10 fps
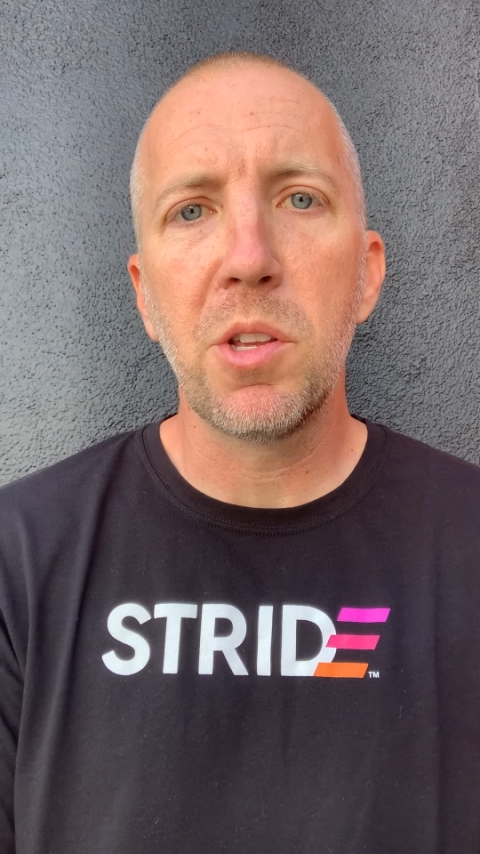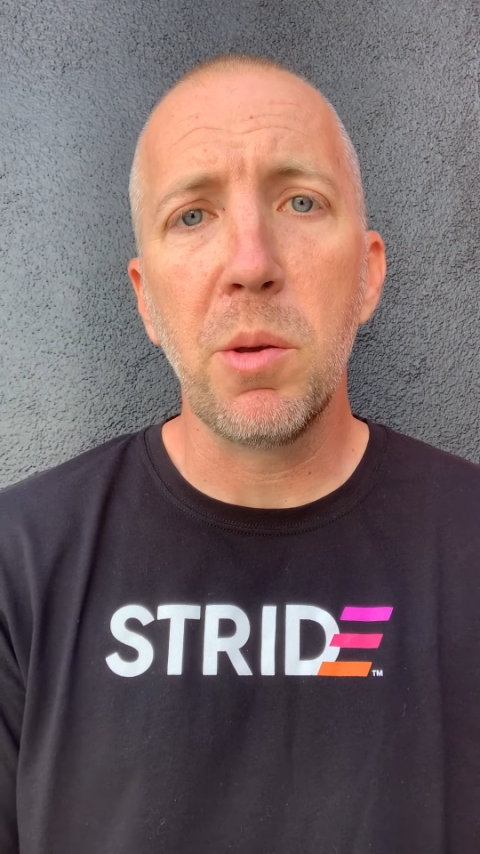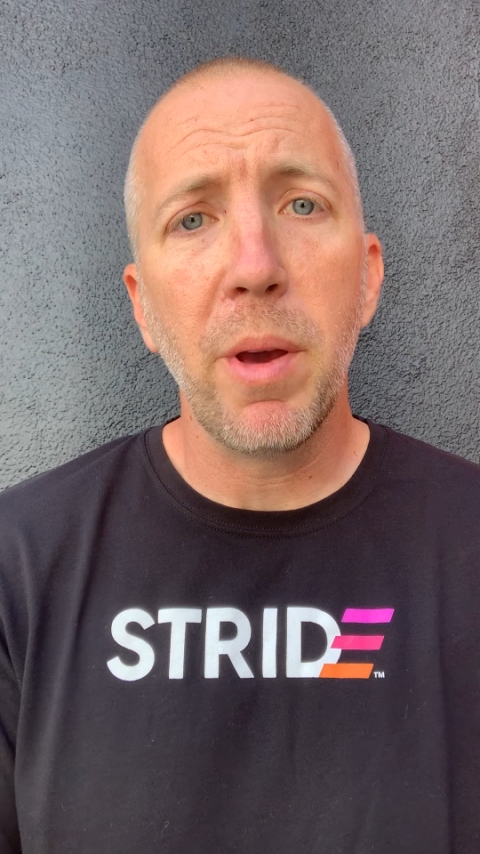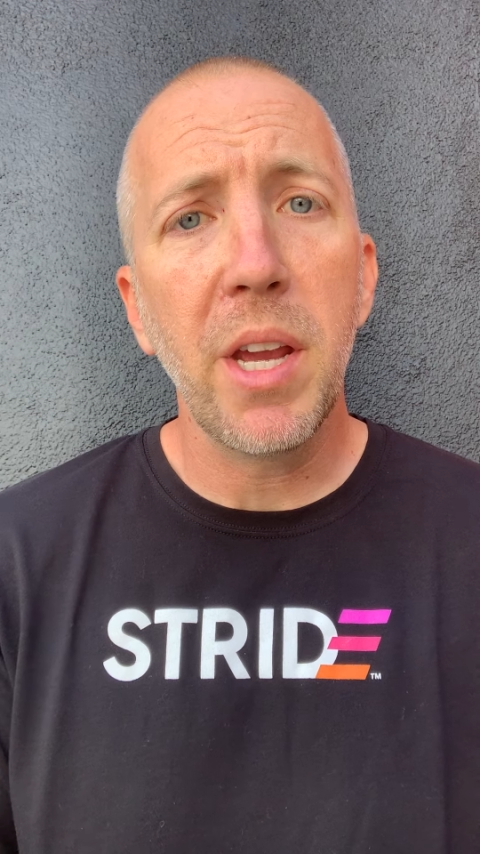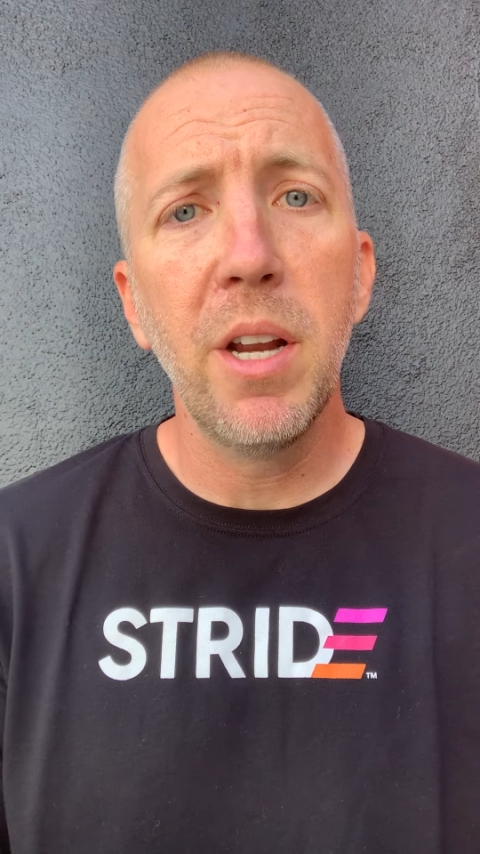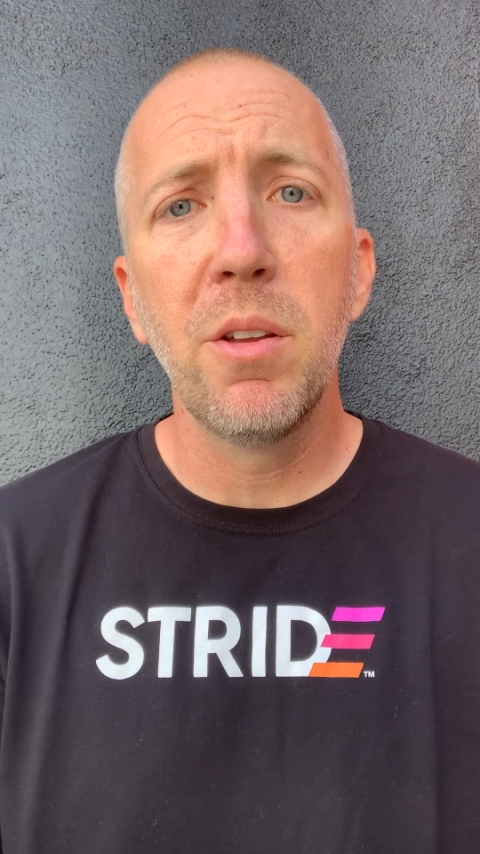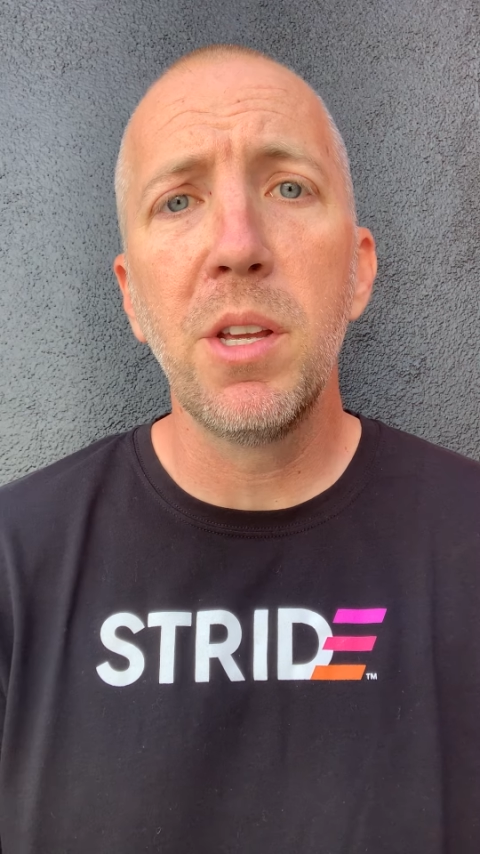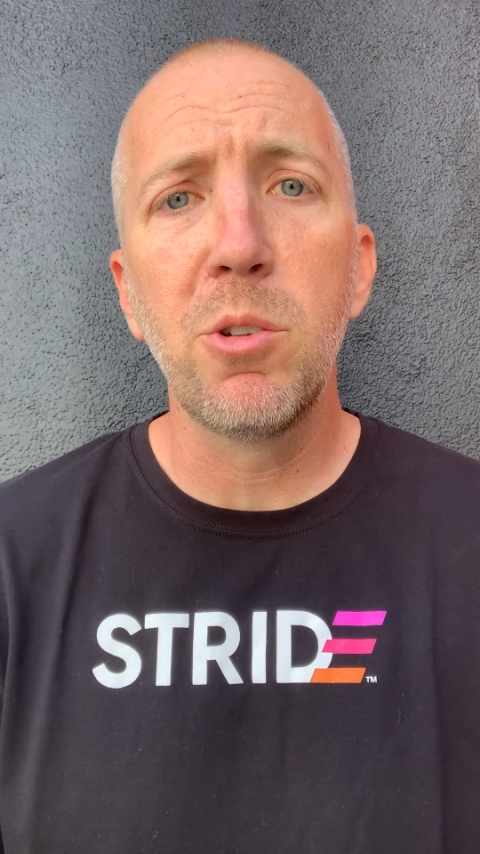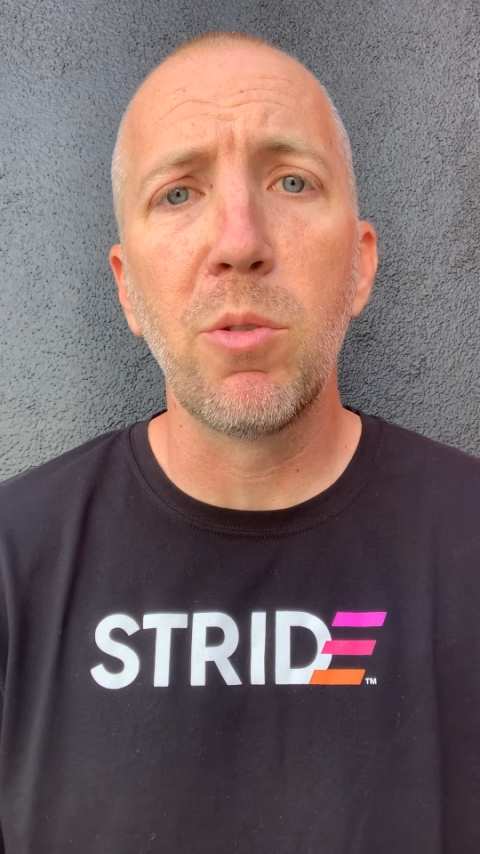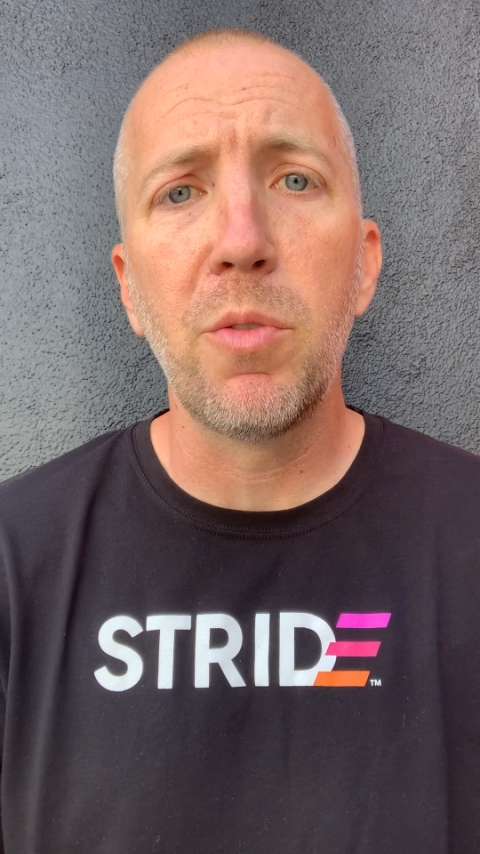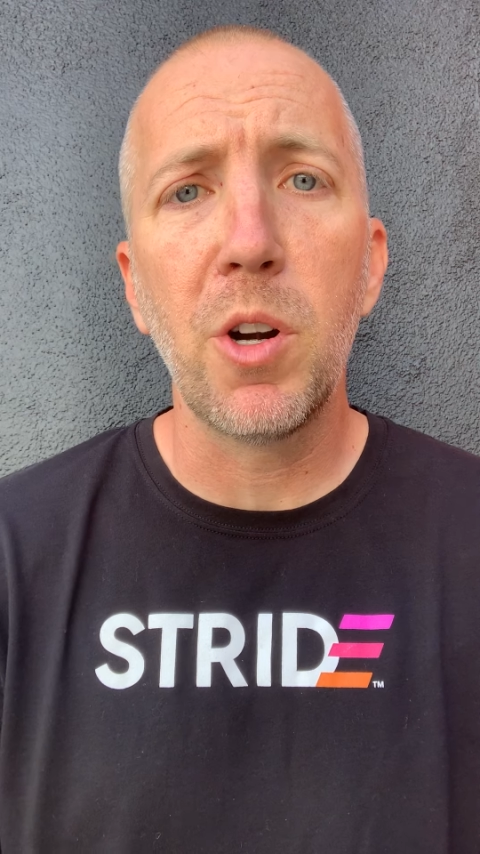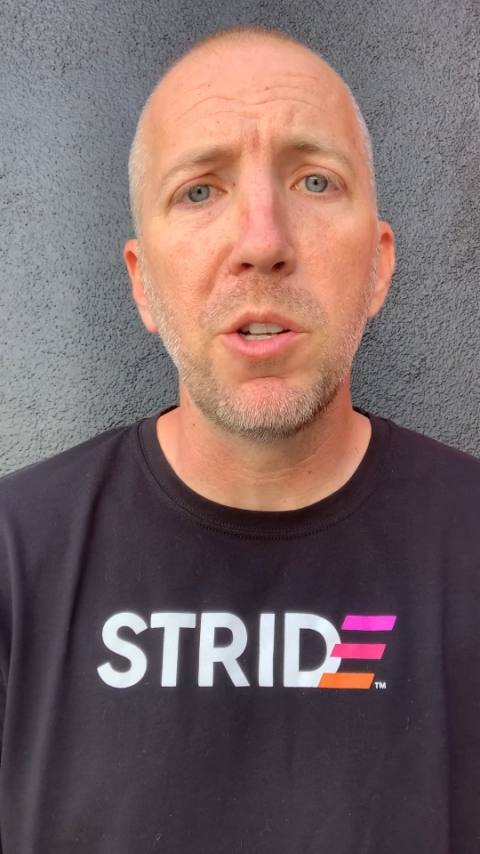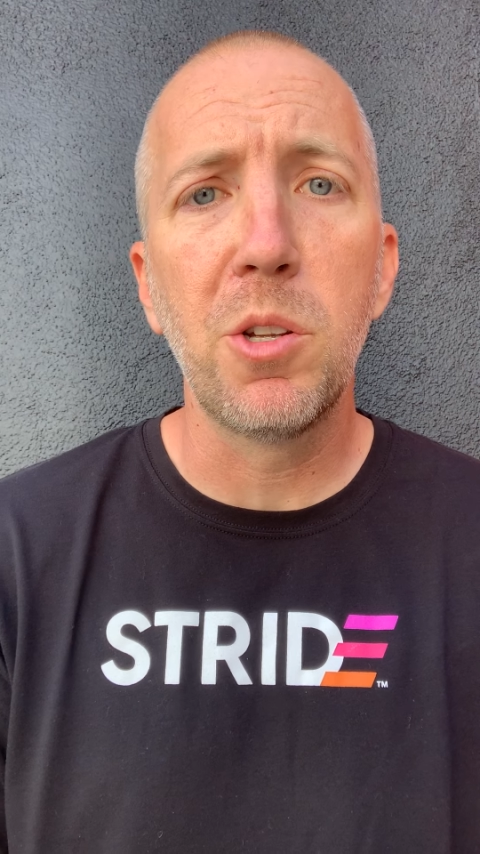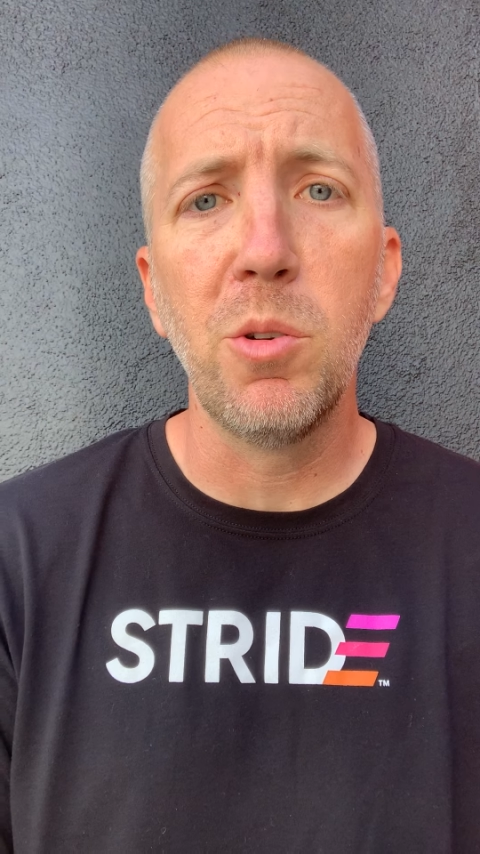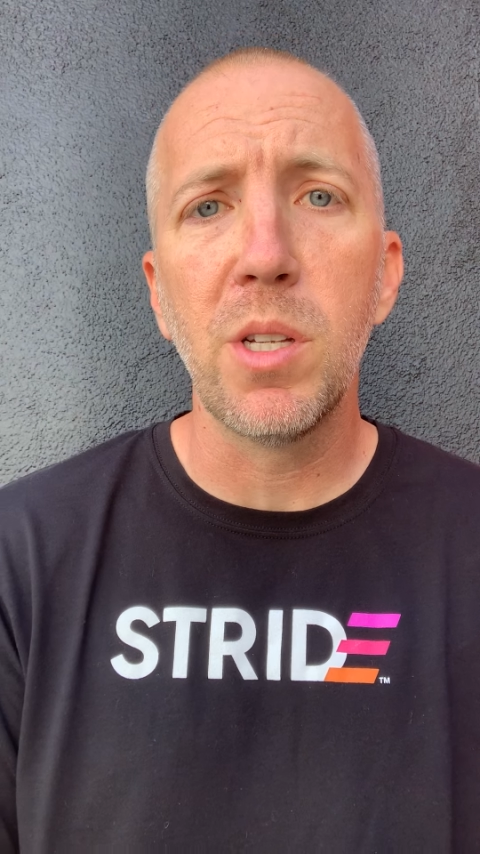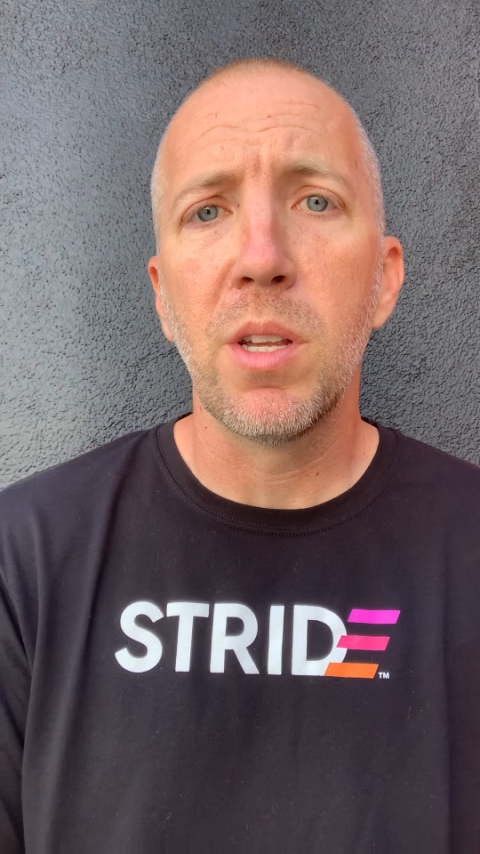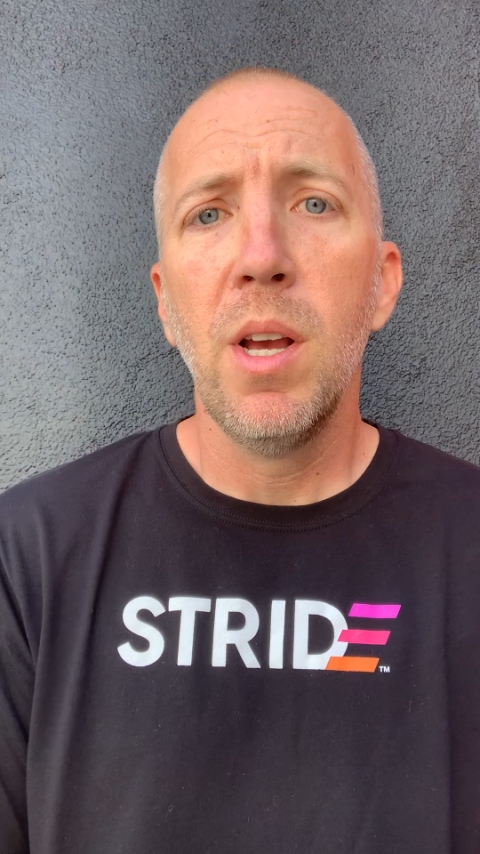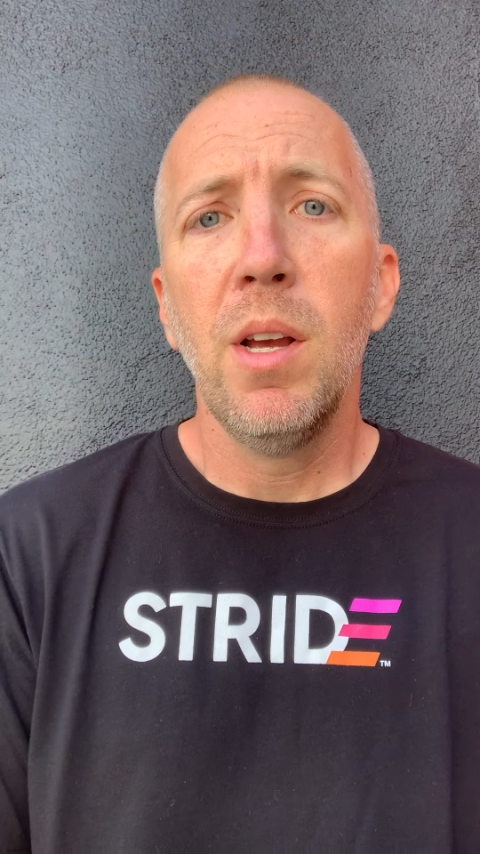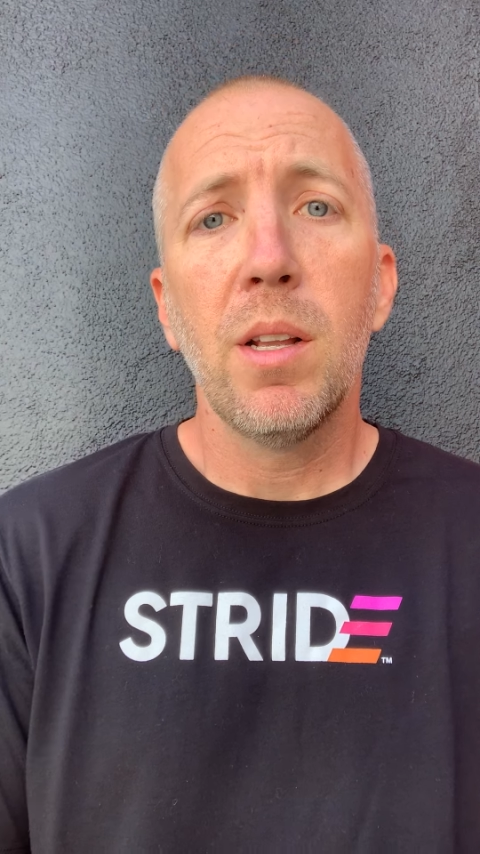So you may hear these referred to as